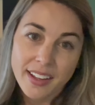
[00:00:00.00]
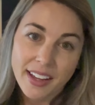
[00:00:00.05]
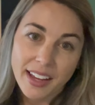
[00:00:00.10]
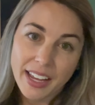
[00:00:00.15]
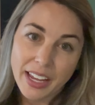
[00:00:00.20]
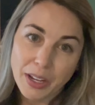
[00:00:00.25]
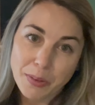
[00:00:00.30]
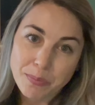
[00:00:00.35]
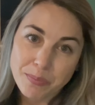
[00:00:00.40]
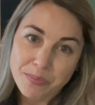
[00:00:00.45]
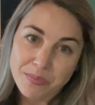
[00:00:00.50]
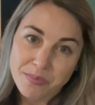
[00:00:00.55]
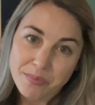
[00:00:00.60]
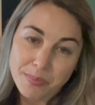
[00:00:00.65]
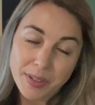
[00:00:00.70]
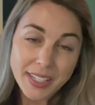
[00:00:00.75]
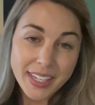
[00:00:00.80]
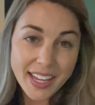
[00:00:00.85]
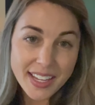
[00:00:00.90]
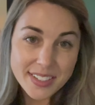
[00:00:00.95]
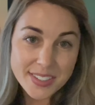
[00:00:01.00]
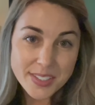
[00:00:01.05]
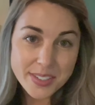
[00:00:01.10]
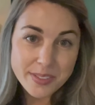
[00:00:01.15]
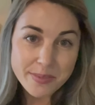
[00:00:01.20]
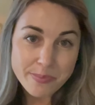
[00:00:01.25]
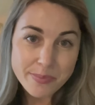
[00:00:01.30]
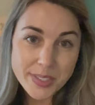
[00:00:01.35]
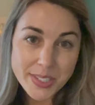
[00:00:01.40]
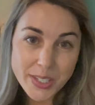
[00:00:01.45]
Um, but yes,
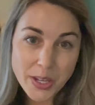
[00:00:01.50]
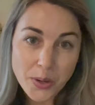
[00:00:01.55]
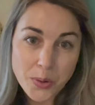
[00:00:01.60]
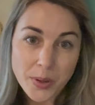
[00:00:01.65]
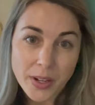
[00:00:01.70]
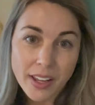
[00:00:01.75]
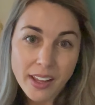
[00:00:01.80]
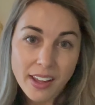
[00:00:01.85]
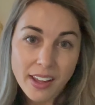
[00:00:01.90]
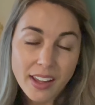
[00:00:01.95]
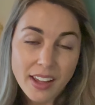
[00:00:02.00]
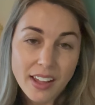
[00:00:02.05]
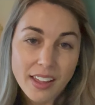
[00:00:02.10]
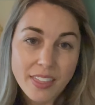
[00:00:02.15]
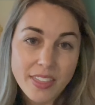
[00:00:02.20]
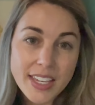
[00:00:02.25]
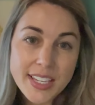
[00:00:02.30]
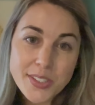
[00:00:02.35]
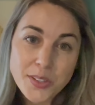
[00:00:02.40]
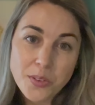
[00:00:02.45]
so these